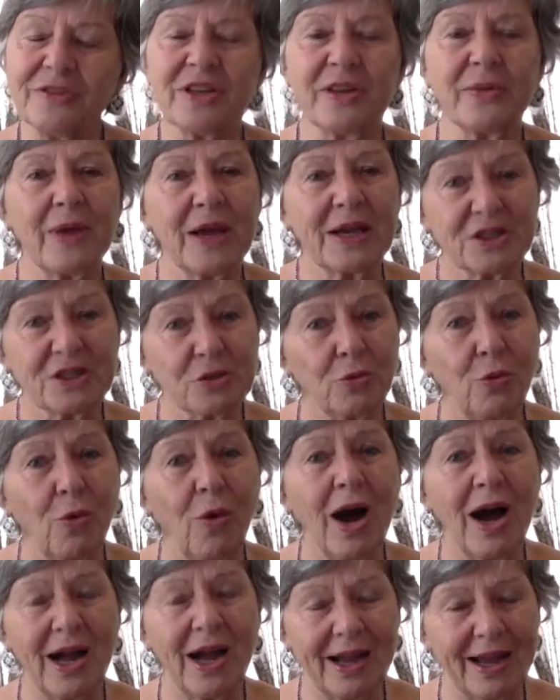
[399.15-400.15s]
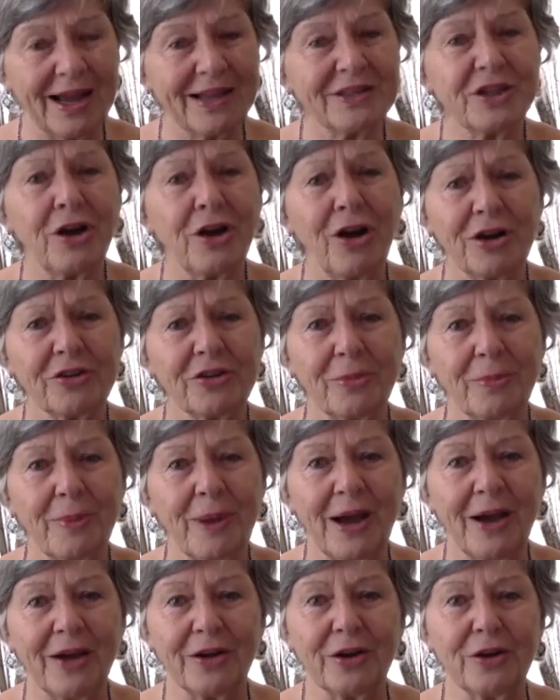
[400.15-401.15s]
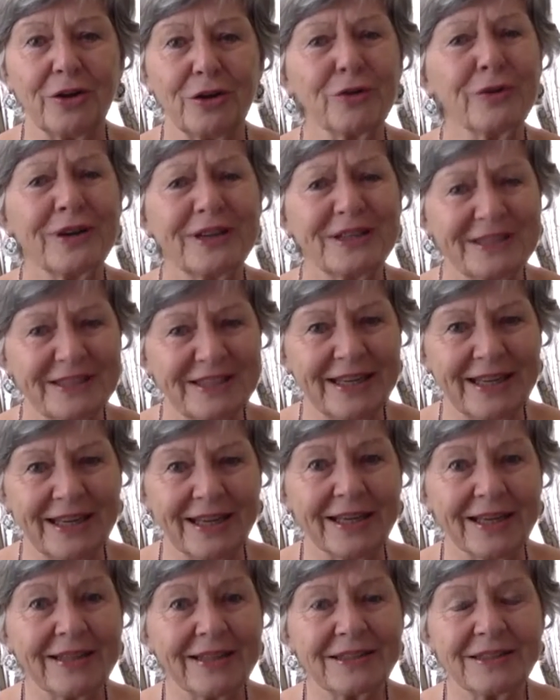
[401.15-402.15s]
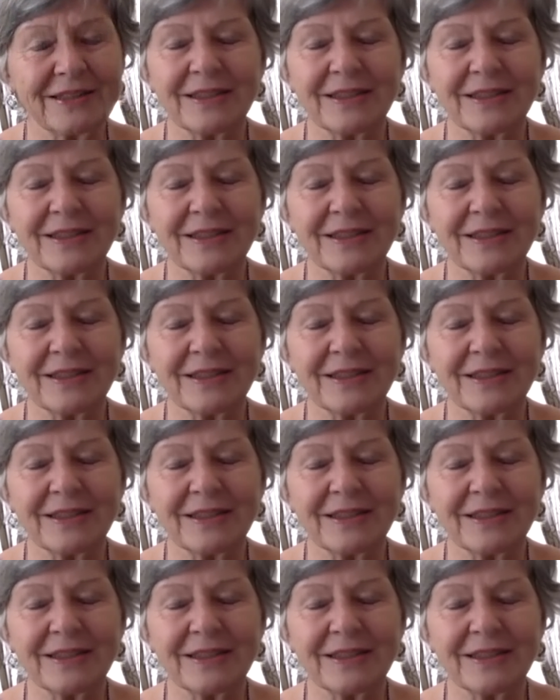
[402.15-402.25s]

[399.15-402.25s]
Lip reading: And that's why I talked about your intent.